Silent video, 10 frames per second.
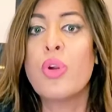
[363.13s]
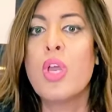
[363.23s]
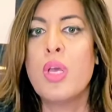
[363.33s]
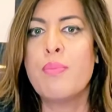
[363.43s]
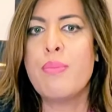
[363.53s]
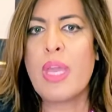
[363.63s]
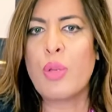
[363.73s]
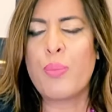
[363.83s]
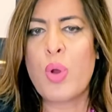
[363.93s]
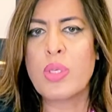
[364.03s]

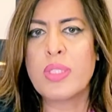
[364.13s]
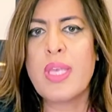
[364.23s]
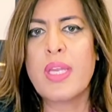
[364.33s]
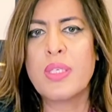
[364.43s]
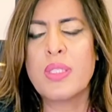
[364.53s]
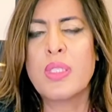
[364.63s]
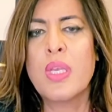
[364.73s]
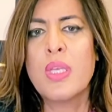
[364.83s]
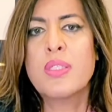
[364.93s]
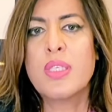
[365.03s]
menopause, that is,
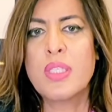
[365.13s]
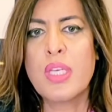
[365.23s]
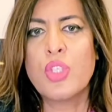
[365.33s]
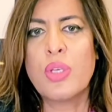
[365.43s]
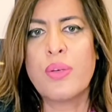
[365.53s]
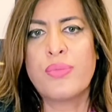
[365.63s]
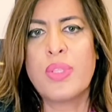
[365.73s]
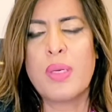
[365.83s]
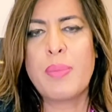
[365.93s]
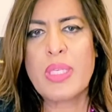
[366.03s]
cessation of
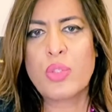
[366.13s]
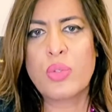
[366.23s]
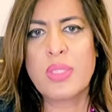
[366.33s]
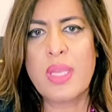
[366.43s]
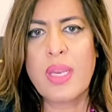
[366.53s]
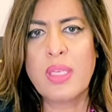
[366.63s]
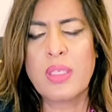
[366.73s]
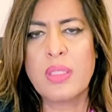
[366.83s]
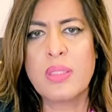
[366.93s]
the menstrual cycle,